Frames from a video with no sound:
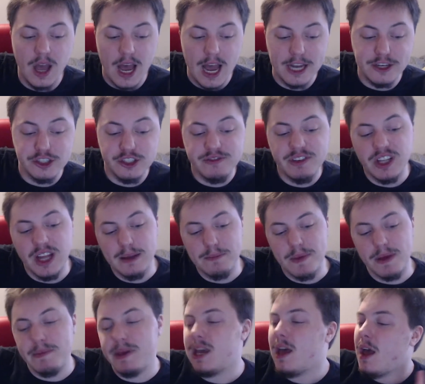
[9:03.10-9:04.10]
I just feel like
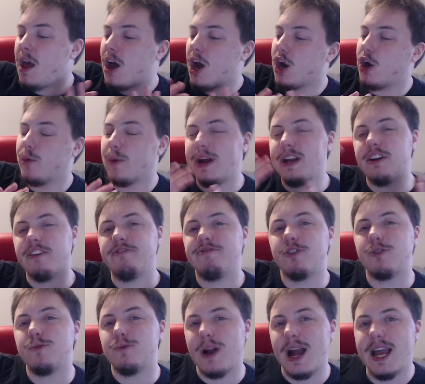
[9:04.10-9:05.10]
maybe a greater
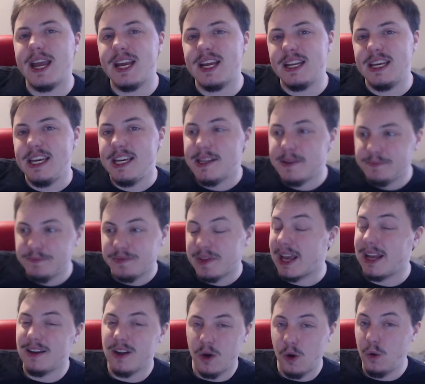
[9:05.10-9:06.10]
variety,
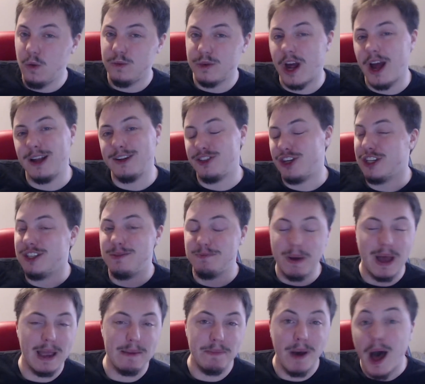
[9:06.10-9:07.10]
and no, not just
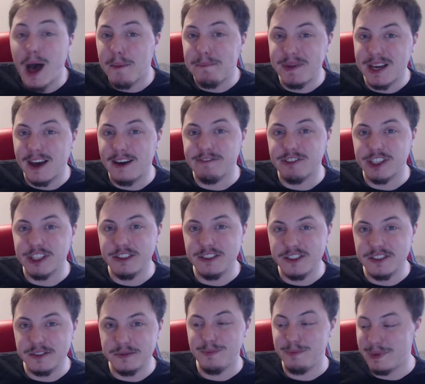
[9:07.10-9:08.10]
by pop
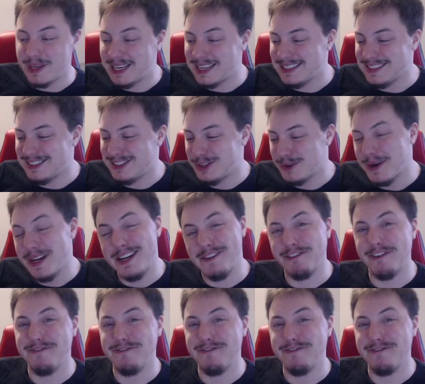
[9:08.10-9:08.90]
covers, because 3 different